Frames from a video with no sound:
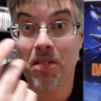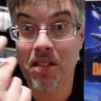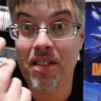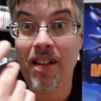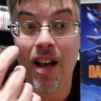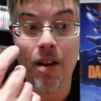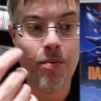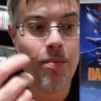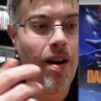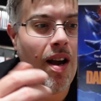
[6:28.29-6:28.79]

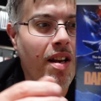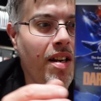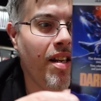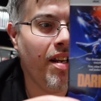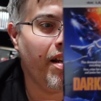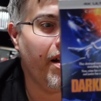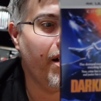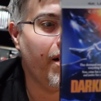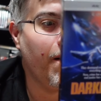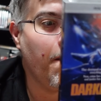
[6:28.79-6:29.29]
set right
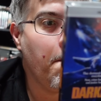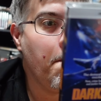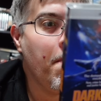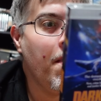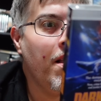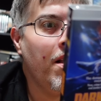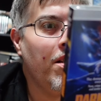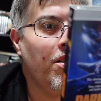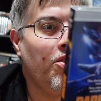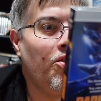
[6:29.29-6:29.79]
here.
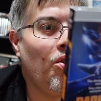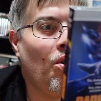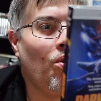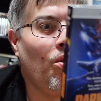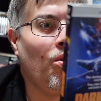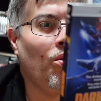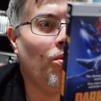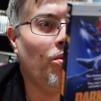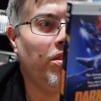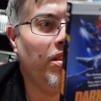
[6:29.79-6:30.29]
So
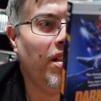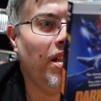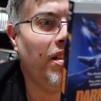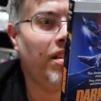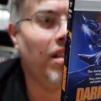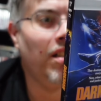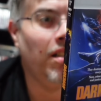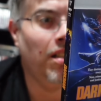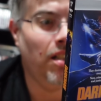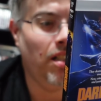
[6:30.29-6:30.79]
cool to get
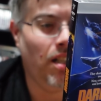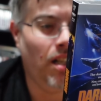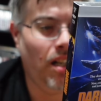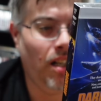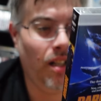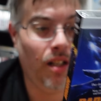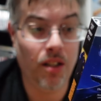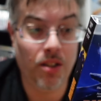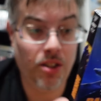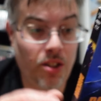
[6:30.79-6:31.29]
the,
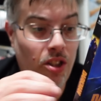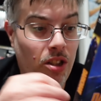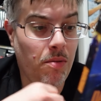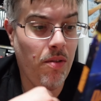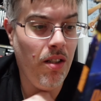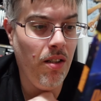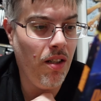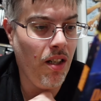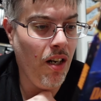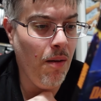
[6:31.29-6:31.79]
uh, excuse
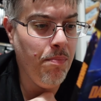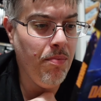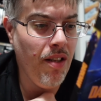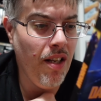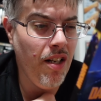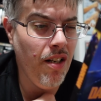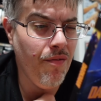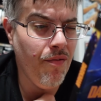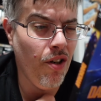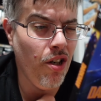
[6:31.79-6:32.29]
me,
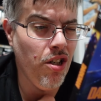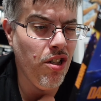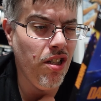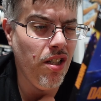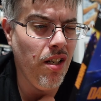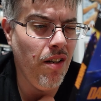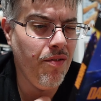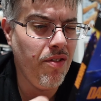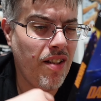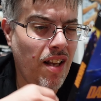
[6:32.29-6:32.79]
updated
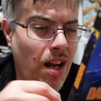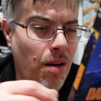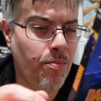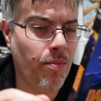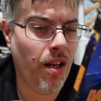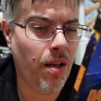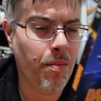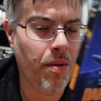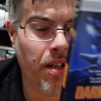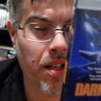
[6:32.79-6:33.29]
version of Sam
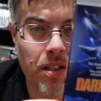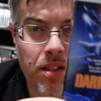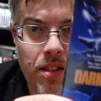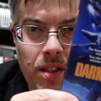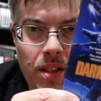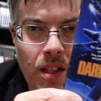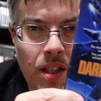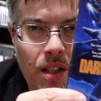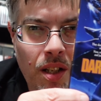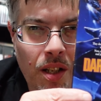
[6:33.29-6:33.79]

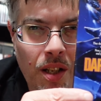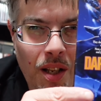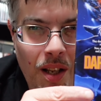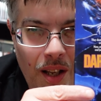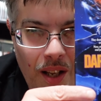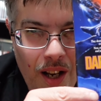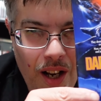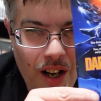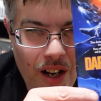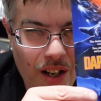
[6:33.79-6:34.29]
Raimi's
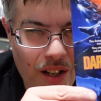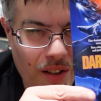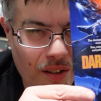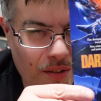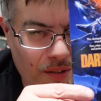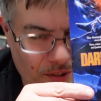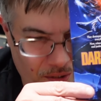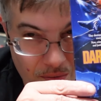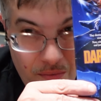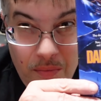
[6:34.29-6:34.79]

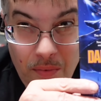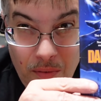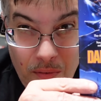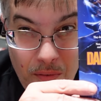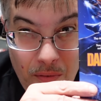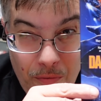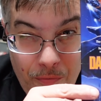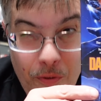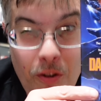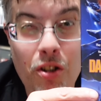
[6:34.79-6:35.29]
uh,
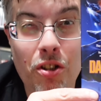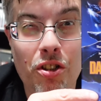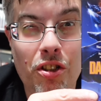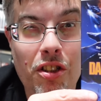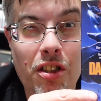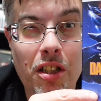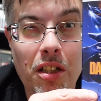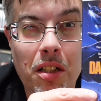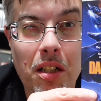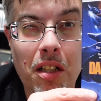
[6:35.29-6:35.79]

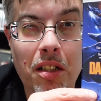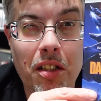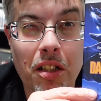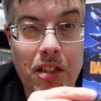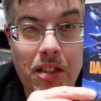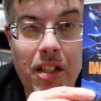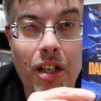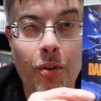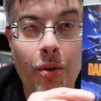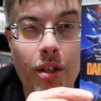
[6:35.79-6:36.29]
first in the
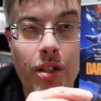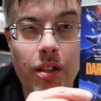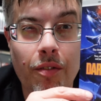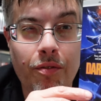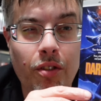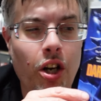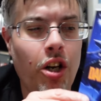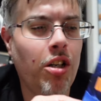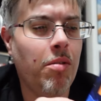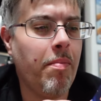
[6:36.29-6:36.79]
series of
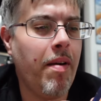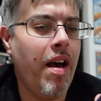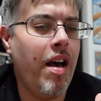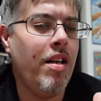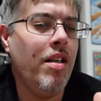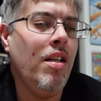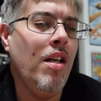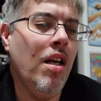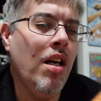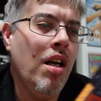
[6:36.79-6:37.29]

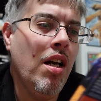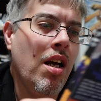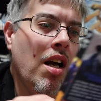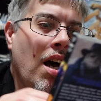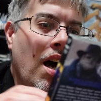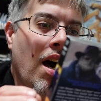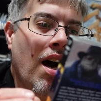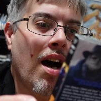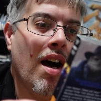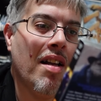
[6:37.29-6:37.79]
Darkman.
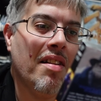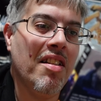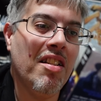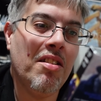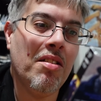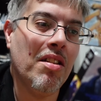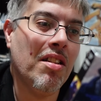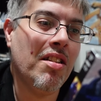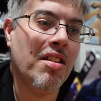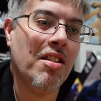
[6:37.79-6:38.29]
Uh, this
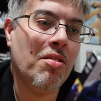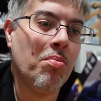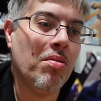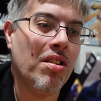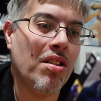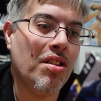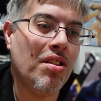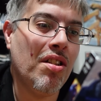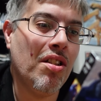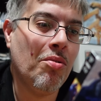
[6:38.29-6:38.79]
this this was
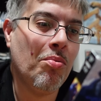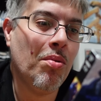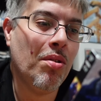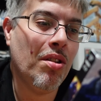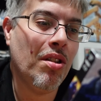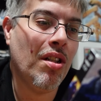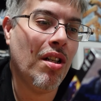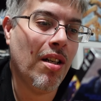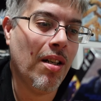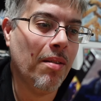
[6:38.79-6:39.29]
a, this was
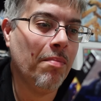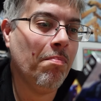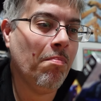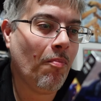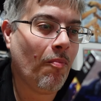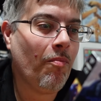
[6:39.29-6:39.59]
a